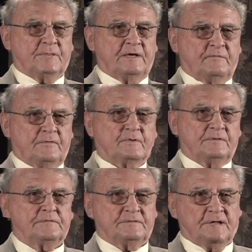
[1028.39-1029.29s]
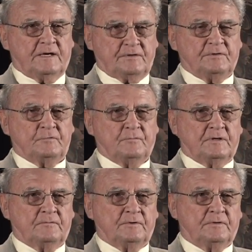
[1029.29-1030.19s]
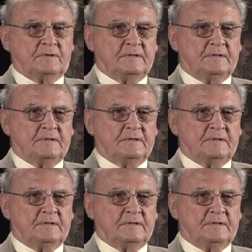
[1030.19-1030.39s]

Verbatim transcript: but I've heard, like you, whatever.